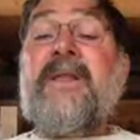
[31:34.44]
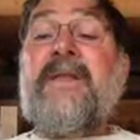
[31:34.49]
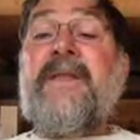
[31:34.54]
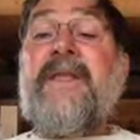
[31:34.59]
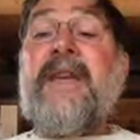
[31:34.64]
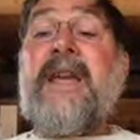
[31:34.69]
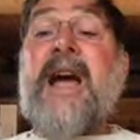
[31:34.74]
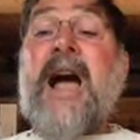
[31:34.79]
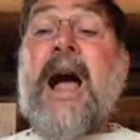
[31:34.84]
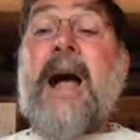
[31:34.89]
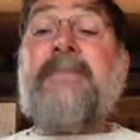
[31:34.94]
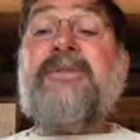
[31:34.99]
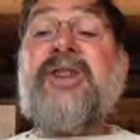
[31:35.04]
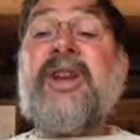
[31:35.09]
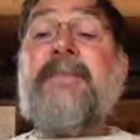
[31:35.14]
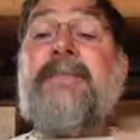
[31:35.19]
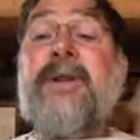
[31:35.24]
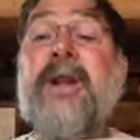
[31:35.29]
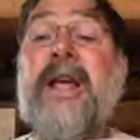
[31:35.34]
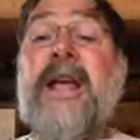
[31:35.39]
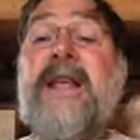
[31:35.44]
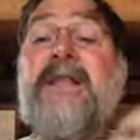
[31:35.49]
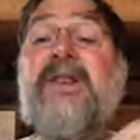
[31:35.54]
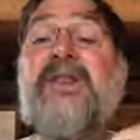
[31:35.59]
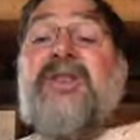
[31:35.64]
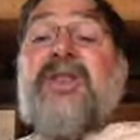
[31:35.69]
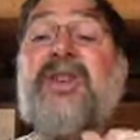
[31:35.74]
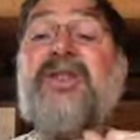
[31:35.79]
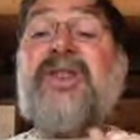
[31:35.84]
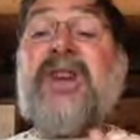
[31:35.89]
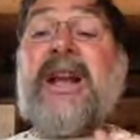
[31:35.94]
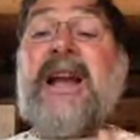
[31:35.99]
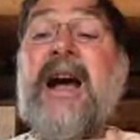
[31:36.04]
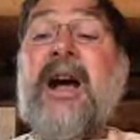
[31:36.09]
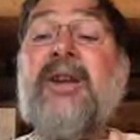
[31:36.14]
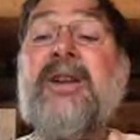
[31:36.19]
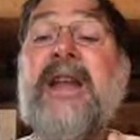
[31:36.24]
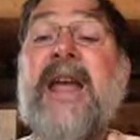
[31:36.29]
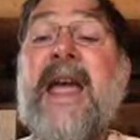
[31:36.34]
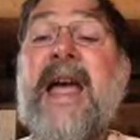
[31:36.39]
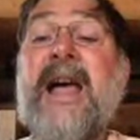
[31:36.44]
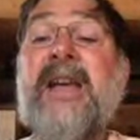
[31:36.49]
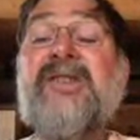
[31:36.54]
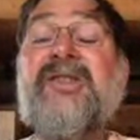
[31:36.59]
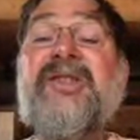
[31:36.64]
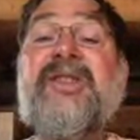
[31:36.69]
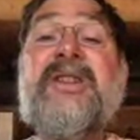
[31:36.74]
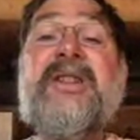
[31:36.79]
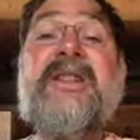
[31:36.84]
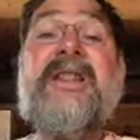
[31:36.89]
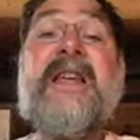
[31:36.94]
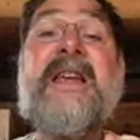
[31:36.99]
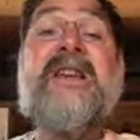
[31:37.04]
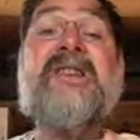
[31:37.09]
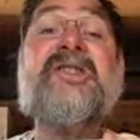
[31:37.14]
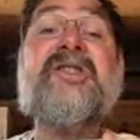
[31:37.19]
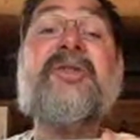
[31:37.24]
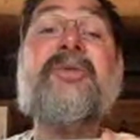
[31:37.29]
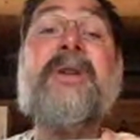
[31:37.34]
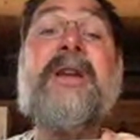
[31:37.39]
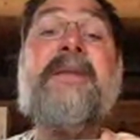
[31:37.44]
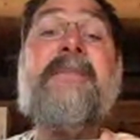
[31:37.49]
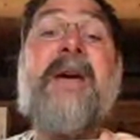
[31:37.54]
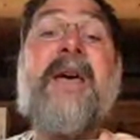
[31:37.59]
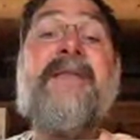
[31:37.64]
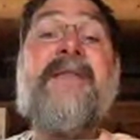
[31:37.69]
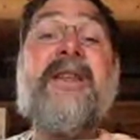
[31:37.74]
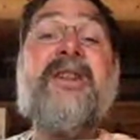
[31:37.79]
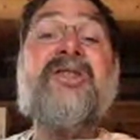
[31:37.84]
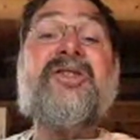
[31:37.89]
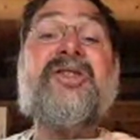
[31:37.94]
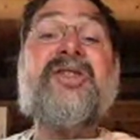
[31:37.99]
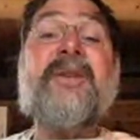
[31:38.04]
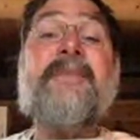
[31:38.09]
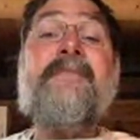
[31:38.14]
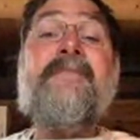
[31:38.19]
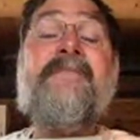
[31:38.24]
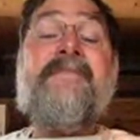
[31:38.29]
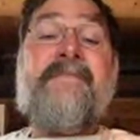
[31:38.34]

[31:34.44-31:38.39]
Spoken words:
the object playing the source account has these three methods.